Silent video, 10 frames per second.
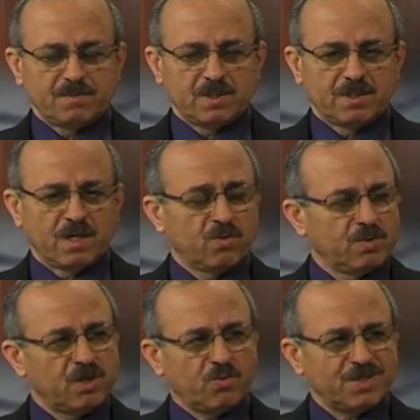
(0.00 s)

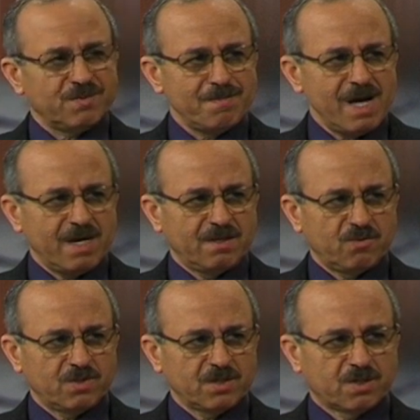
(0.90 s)
there was
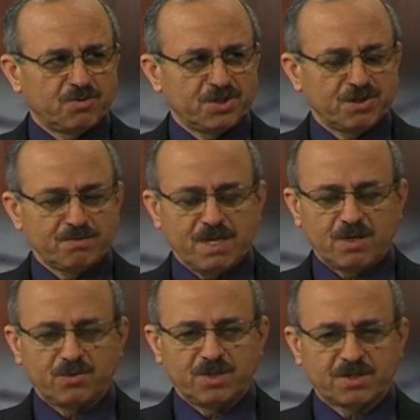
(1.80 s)
a Christian man
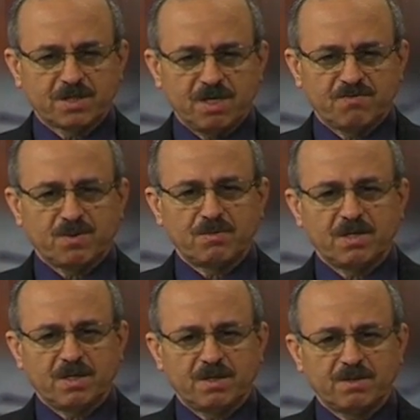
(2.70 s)
who escaped from
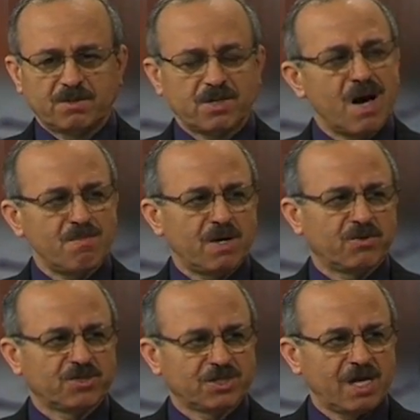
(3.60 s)
the time
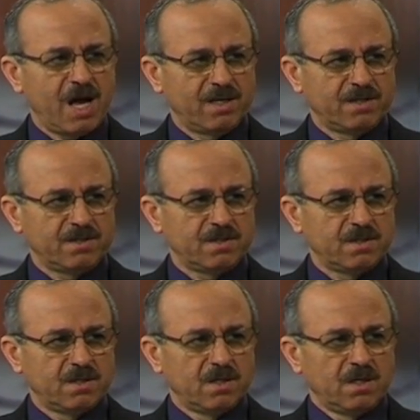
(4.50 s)
of Stalin
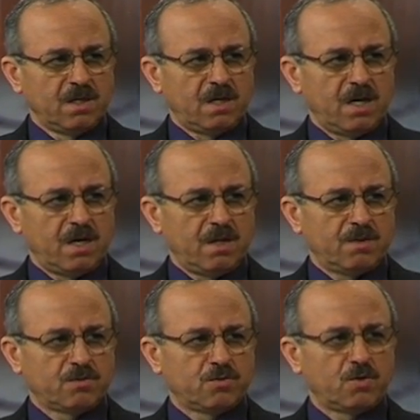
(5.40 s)

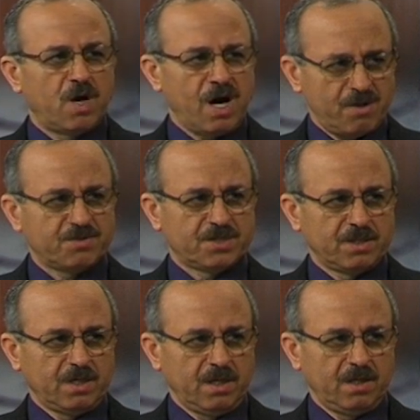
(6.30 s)
to our
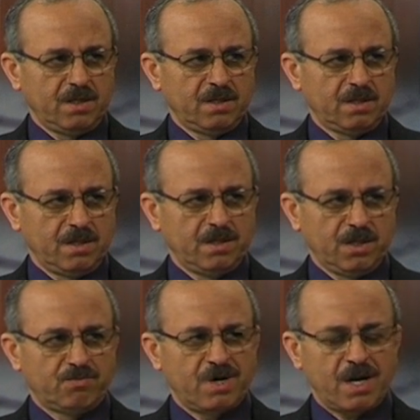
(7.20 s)
city in
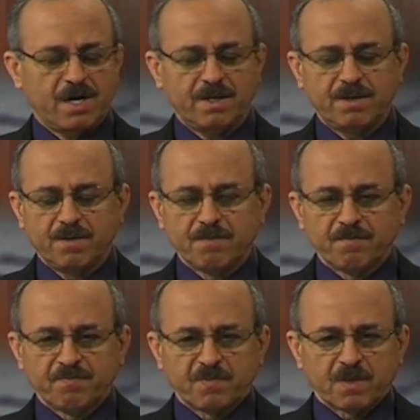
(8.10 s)
Iran.
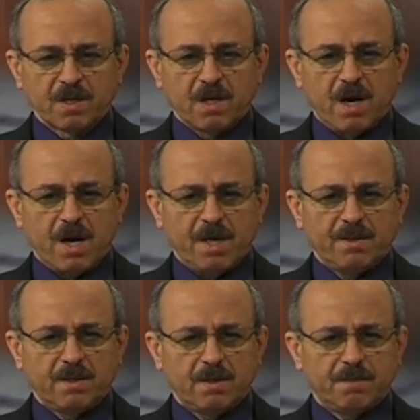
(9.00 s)

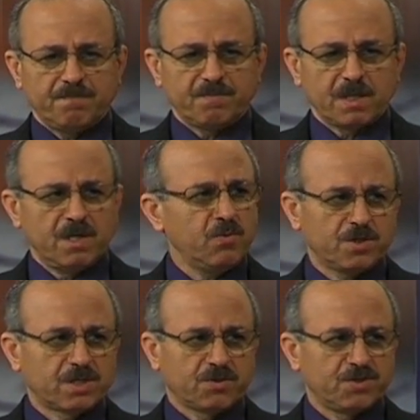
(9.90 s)
And he
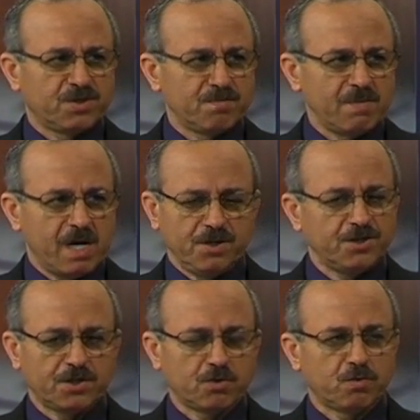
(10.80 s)
was a Christian man. He
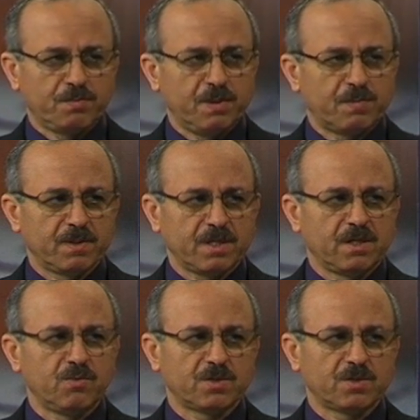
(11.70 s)
said to people that he